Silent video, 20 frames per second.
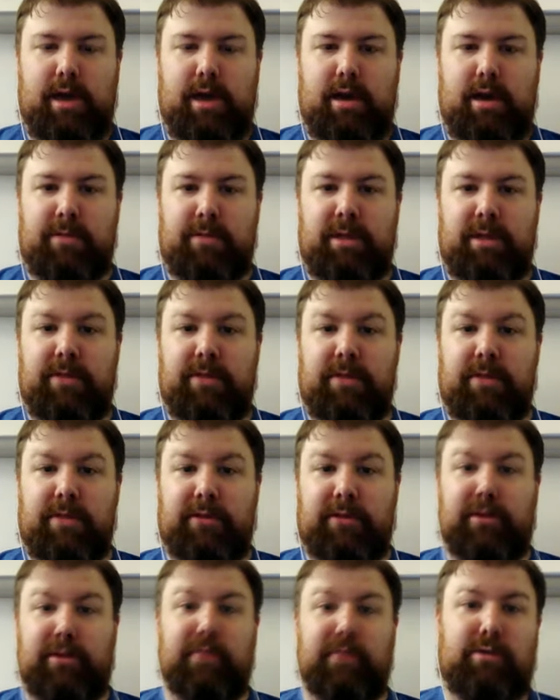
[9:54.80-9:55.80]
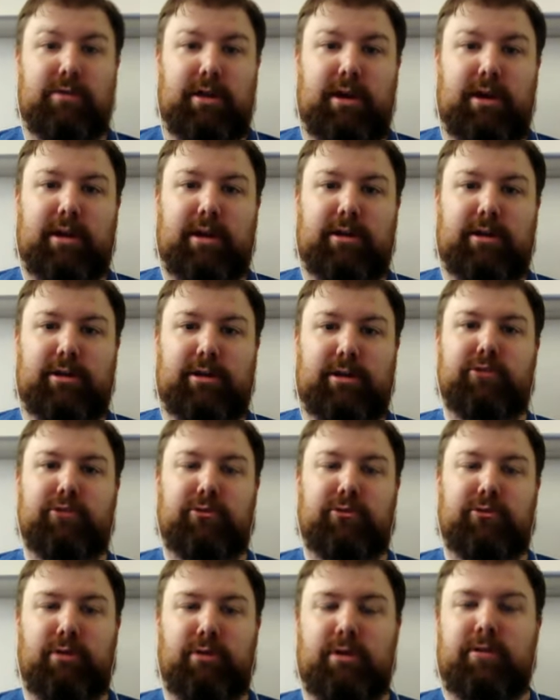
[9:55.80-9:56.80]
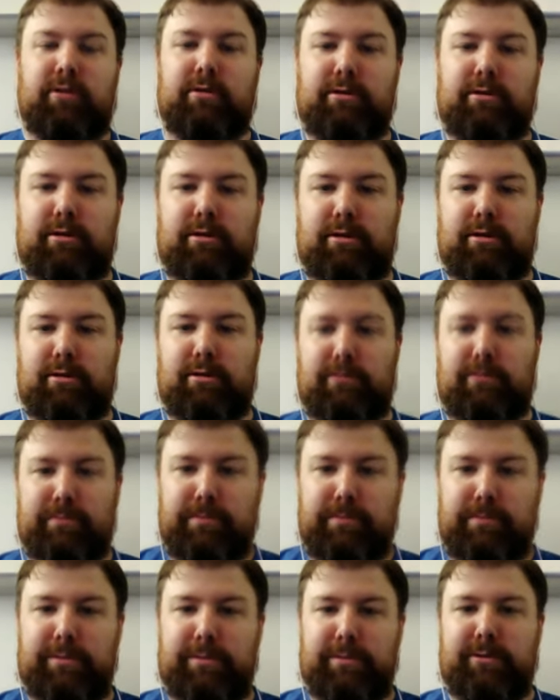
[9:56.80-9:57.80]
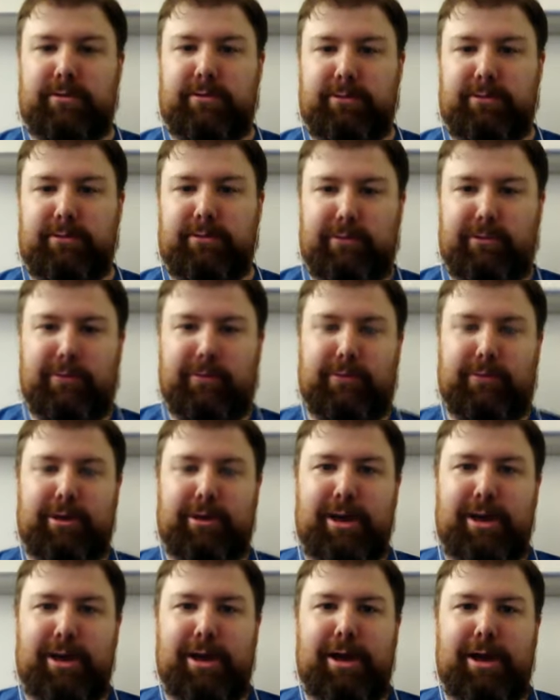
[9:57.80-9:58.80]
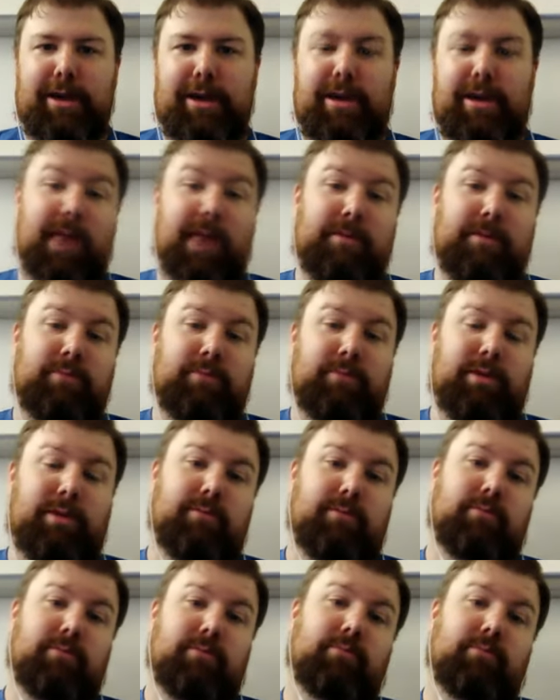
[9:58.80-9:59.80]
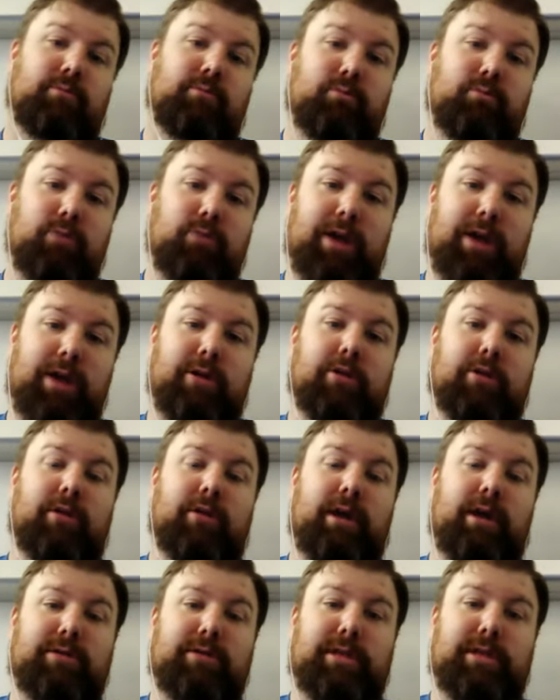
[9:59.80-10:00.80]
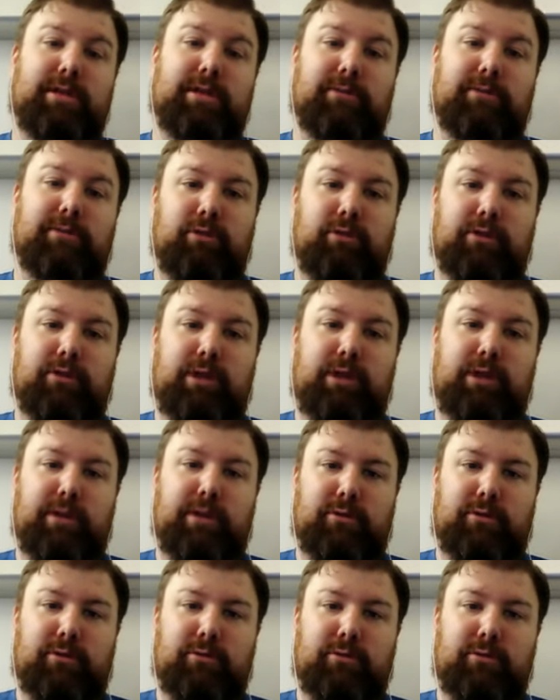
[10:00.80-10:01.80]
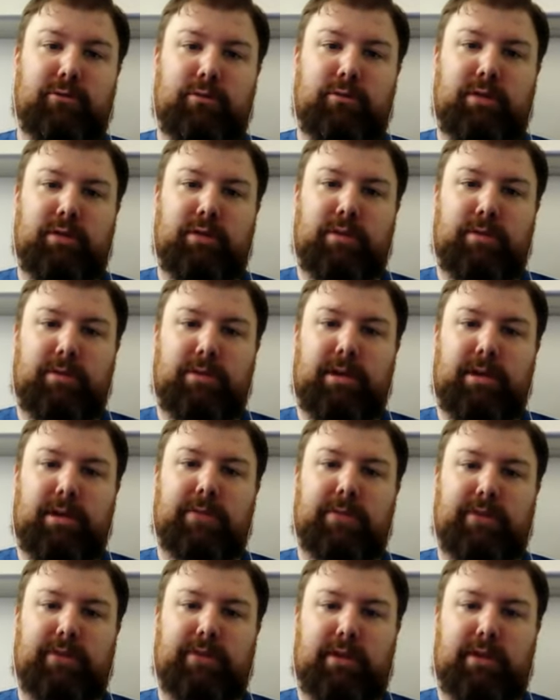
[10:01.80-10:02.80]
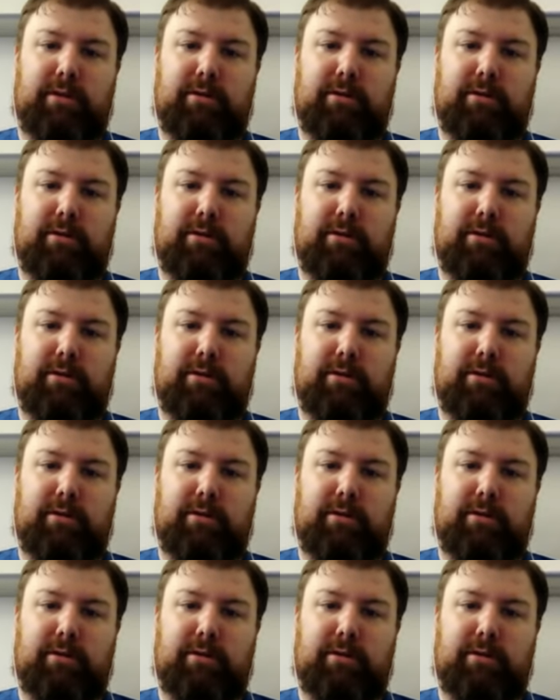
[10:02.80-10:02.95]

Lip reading: mean that's the interview that I actually usually run. So Yeah, I mean, I don't know. I would say that there's one thing I've learned while working at Puppet Labs is how to interview